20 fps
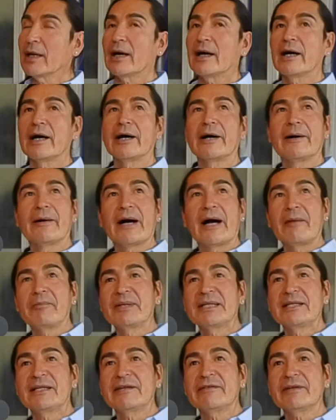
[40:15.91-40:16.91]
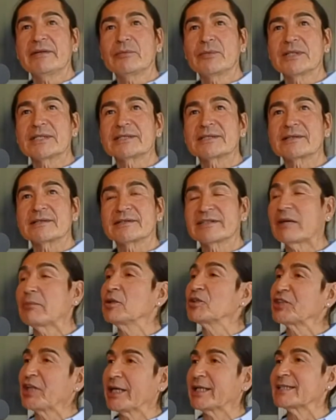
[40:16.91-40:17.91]
I believe it was
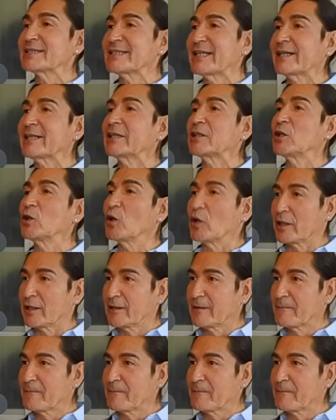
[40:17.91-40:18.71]
Double Take a Second Look.